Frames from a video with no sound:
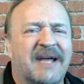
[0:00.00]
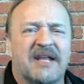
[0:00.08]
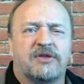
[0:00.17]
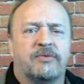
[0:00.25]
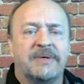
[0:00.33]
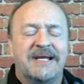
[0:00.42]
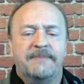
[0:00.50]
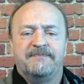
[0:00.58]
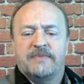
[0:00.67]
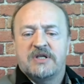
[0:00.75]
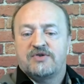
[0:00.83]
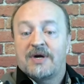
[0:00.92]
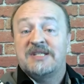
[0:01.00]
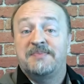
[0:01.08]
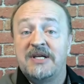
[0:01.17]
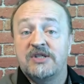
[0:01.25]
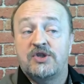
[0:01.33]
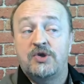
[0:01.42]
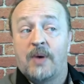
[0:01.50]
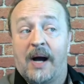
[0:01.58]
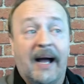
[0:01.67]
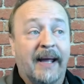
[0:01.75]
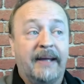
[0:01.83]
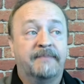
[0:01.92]
at three strikes me as too
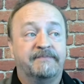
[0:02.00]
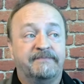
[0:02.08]
high,